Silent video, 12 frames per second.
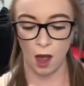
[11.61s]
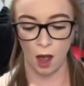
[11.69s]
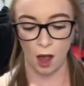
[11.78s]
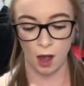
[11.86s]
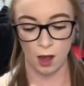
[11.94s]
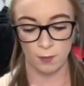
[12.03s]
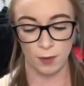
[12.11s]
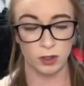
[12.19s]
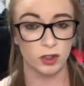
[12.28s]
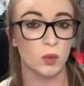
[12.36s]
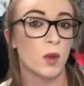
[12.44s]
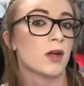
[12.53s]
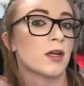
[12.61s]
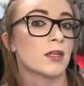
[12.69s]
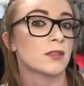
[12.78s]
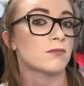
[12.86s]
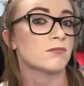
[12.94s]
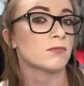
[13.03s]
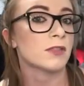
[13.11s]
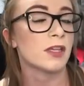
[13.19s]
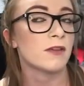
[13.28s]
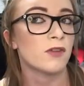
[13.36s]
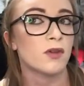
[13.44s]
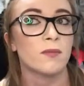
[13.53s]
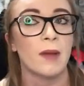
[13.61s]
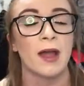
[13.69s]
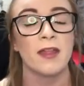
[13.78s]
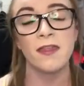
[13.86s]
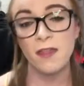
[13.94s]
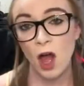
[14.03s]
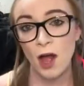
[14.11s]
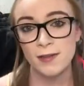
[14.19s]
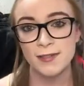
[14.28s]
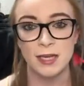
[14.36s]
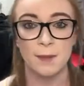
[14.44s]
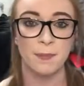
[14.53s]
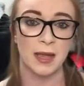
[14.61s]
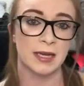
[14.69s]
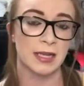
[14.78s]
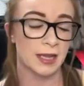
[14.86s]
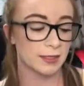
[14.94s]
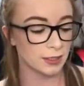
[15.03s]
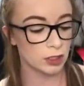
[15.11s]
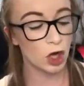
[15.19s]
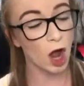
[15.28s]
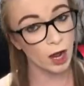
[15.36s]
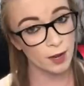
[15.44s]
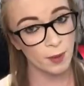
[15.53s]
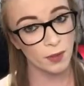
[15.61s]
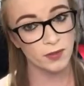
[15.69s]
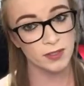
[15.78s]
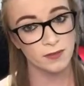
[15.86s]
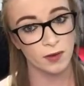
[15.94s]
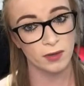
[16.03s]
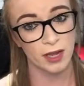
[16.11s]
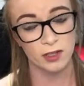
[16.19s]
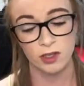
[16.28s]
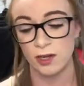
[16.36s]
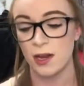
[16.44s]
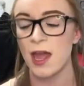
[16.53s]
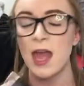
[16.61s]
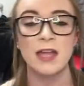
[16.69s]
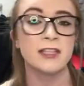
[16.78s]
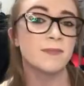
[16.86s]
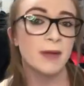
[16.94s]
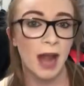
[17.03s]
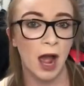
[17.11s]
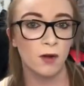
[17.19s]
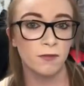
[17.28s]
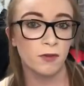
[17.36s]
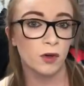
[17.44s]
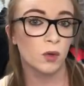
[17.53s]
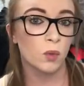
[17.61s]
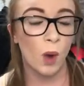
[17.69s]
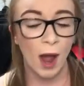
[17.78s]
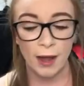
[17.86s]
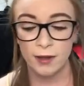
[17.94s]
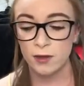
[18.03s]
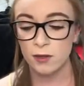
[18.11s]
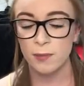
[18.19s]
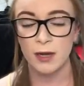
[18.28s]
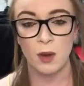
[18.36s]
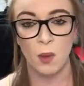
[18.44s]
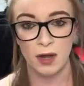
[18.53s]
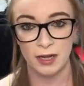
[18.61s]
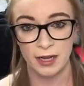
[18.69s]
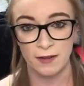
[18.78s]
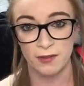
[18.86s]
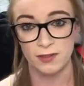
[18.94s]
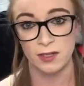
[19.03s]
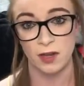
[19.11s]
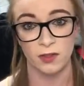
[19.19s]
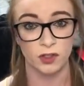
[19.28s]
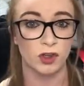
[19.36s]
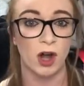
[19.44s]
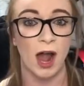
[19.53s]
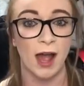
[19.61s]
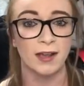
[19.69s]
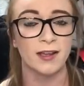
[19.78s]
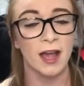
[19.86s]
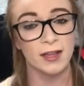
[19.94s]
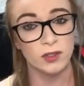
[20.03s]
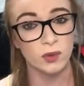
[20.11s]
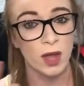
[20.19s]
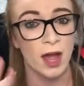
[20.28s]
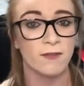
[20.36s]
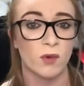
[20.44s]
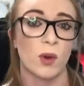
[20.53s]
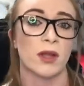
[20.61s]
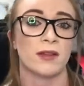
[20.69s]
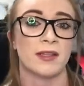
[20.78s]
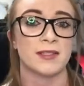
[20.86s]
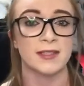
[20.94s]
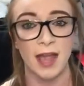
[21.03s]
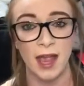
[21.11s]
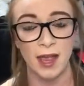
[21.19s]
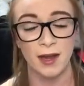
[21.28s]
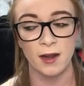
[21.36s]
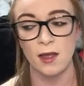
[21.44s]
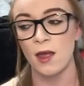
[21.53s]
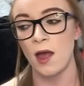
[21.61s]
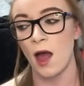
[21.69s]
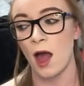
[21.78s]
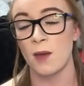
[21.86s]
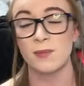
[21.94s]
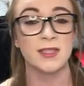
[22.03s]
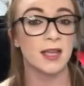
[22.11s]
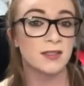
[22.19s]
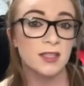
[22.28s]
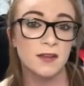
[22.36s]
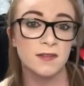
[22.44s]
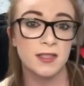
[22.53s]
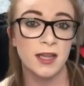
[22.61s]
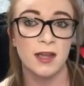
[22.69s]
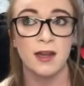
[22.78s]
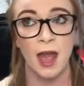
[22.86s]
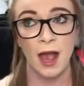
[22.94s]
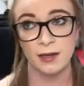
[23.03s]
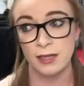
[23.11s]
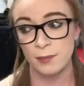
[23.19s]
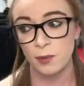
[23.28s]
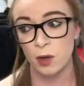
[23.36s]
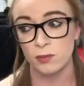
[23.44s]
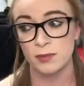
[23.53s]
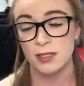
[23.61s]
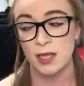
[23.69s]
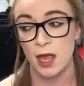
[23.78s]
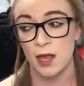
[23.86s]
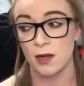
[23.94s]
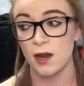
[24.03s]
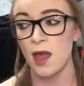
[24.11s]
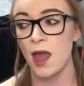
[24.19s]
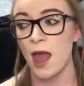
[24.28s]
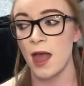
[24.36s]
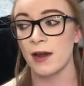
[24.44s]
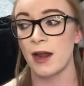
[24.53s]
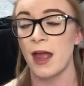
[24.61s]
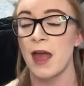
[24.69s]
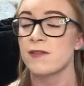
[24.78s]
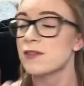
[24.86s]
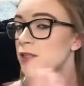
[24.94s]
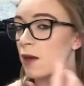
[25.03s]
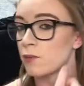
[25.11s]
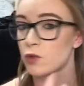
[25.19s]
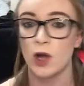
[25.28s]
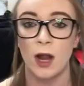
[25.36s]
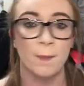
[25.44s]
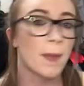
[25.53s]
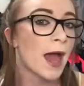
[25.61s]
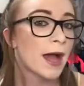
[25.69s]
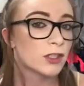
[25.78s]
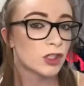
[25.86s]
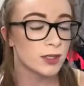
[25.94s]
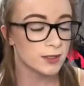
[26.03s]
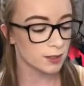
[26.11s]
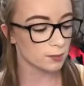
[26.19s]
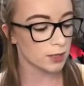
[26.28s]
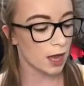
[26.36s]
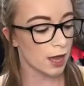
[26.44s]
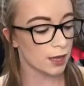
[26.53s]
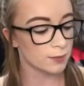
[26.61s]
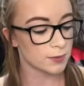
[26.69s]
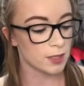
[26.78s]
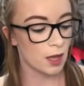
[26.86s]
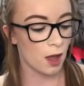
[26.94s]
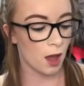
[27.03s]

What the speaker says: I just wanted to give you my thoughts and opinions and talk about this foundation. It's been out for a while, but I wanted to give this another try. I do have oily skin, sensitive skin, acne prone skin, and I have some dry patches sometimes.